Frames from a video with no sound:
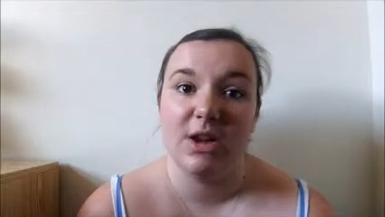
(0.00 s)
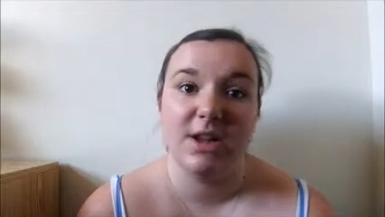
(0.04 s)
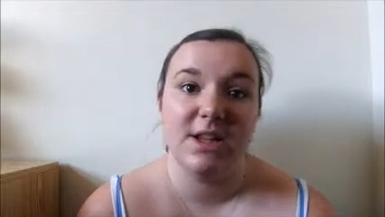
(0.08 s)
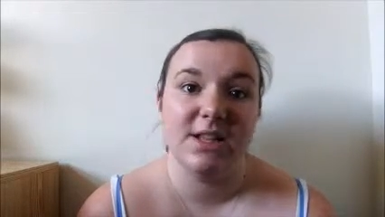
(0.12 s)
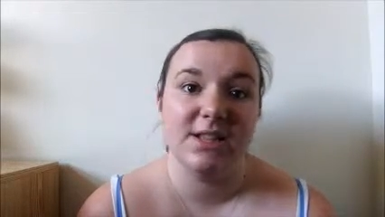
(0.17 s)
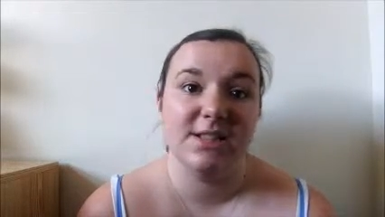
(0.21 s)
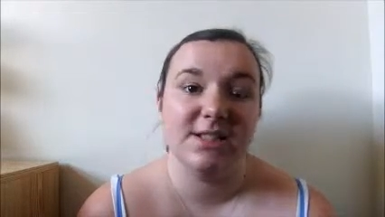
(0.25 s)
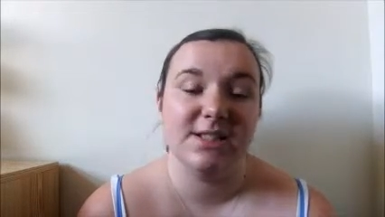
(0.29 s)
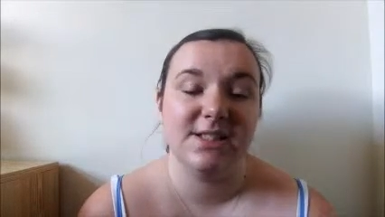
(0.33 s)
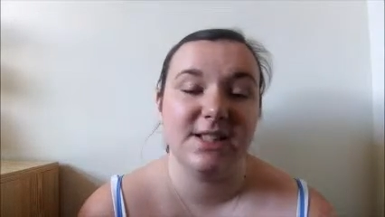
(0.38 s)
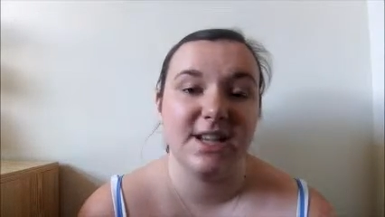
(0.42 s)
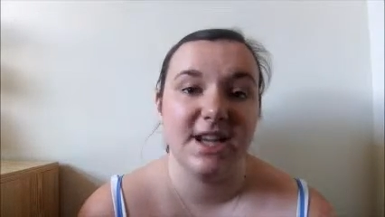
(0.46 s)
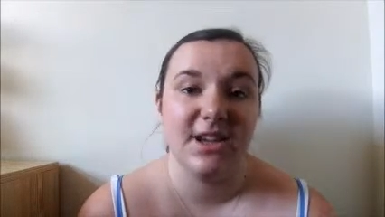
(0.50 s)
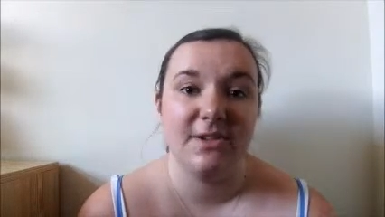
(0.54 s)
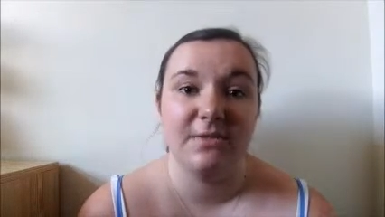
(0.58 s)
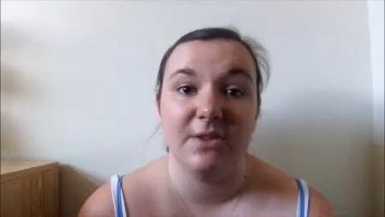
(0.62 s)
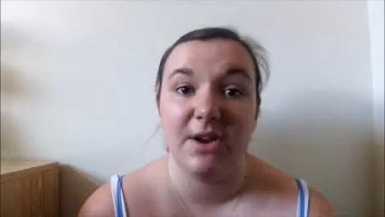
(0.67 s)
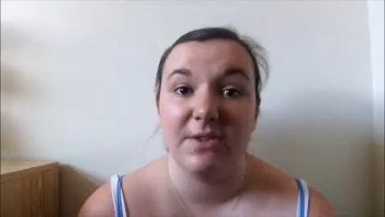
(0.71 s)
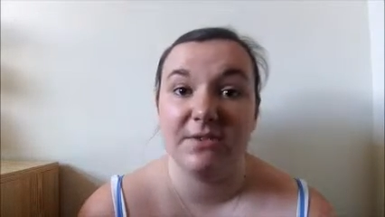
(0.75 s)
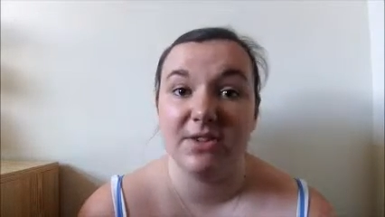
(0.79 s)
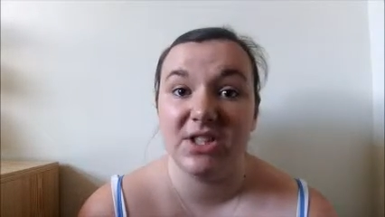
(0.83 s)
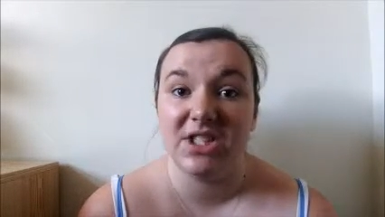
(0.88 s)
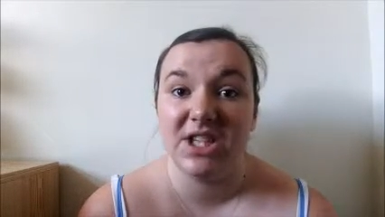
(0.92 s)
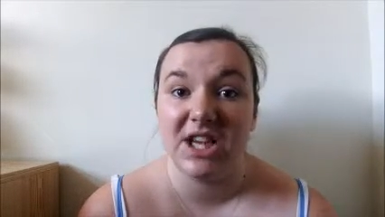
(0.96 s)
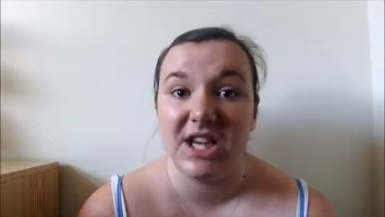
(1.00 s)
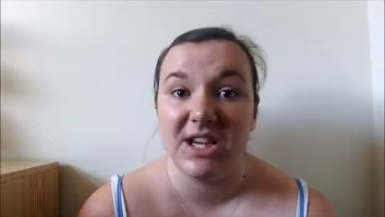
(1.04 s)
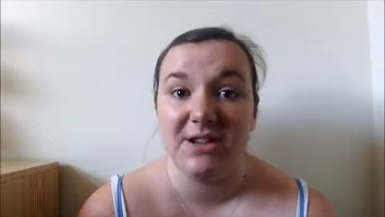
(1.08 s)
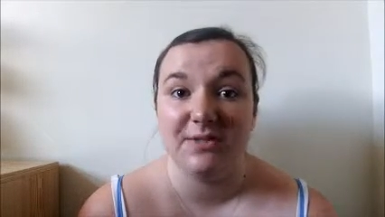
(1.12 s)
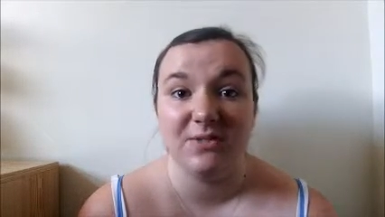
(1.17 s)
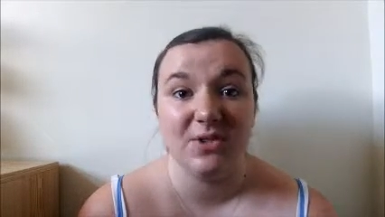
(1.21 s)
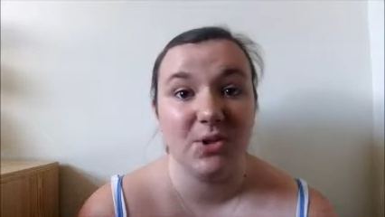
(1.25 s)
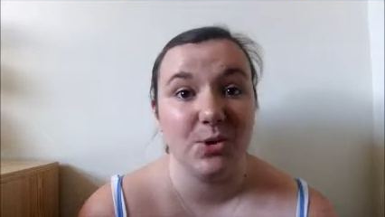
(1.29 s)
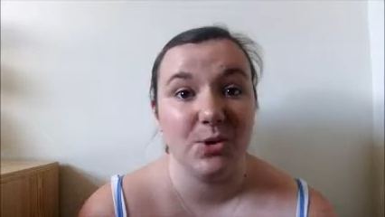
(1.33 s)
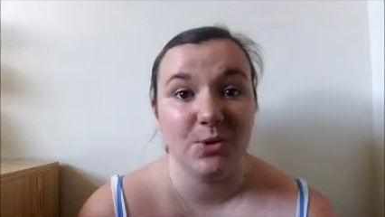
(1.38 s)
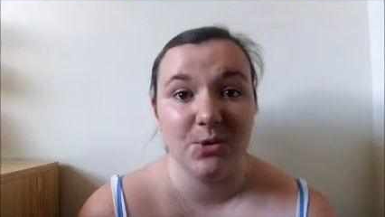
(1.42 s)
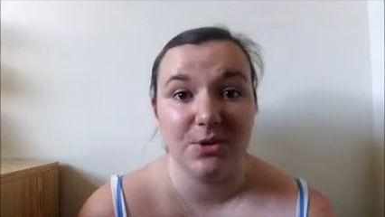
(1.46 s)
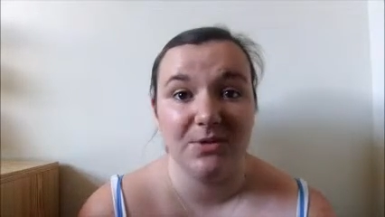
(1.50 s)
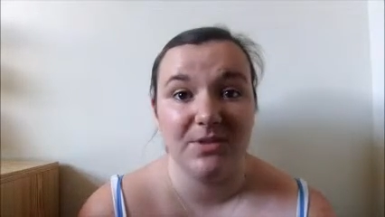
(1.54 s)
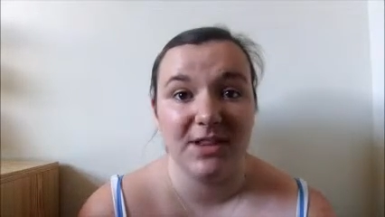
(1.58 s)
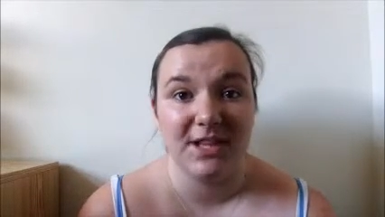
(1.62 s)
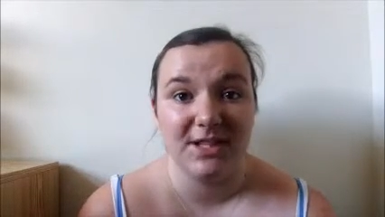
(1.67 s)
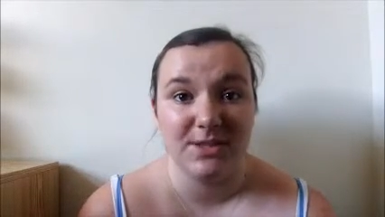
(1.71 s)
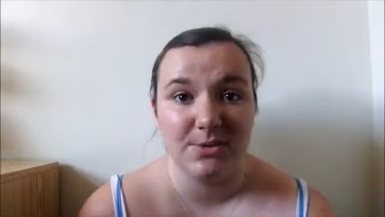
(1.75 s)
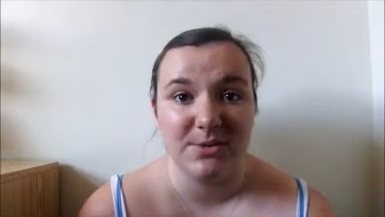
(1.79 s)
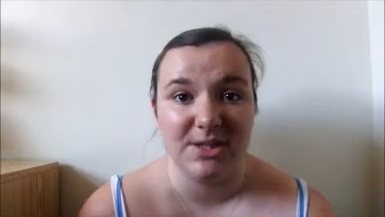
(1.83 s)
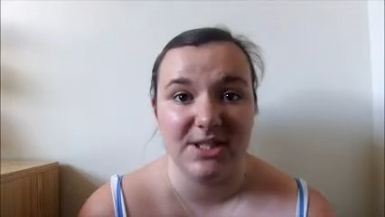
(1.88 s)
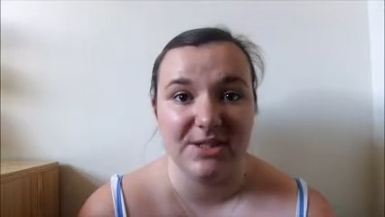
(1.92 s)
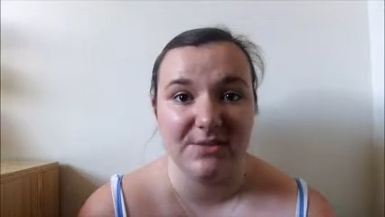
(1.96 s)
and see if I've achieved all of
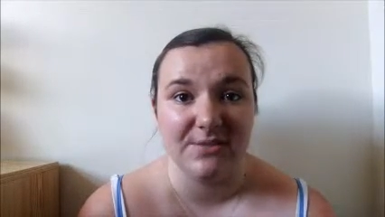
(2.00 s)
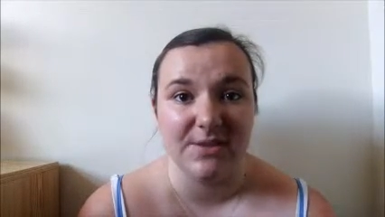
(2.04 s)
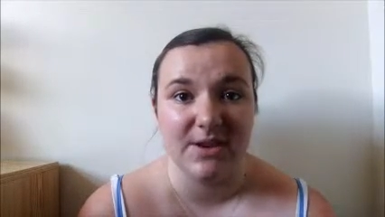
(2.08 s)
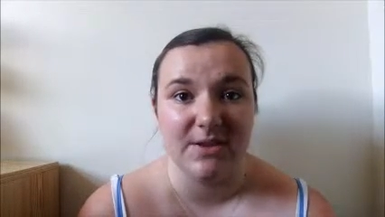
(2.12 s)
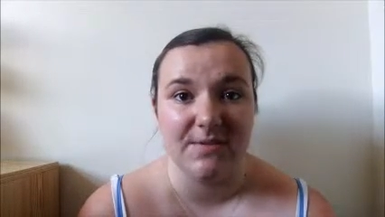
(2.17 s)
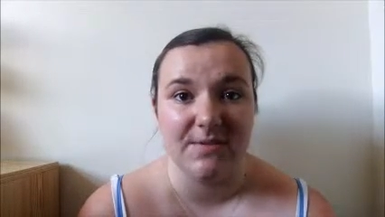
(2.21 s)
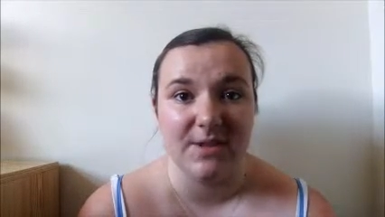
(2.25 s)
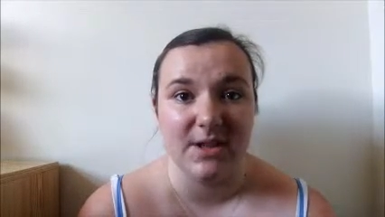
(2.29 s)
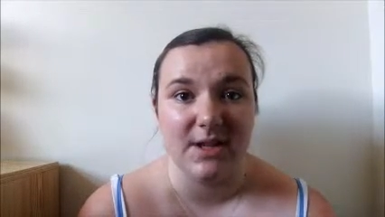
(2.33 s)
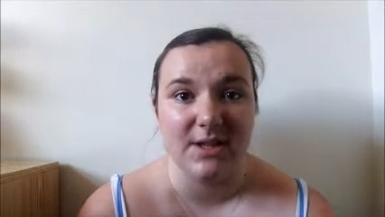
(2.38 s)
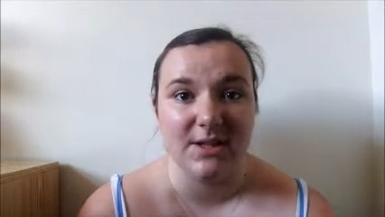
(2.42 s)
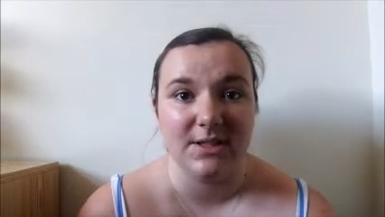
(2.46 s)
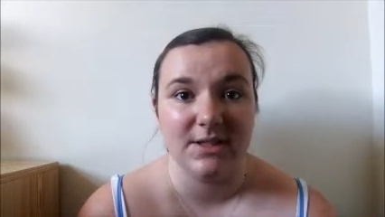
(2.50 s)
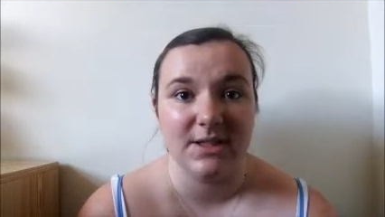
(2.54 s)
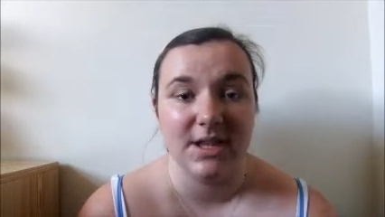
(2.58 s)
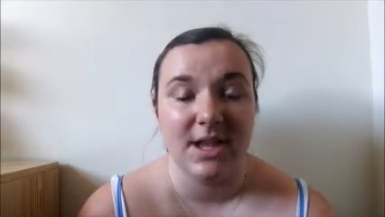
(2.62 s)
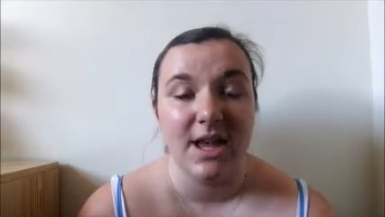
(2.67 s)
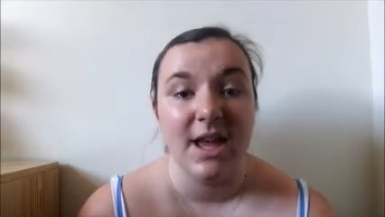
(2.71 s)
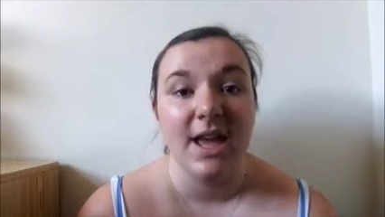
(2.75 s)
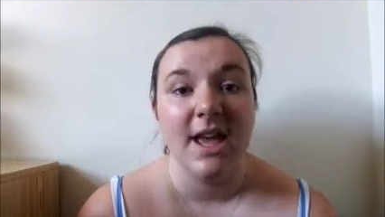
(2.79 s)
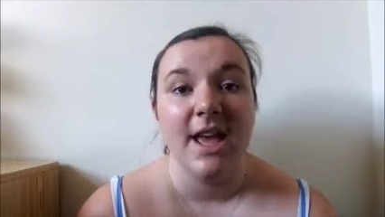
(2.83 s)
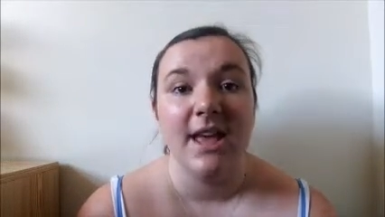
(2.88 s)
these 25 things.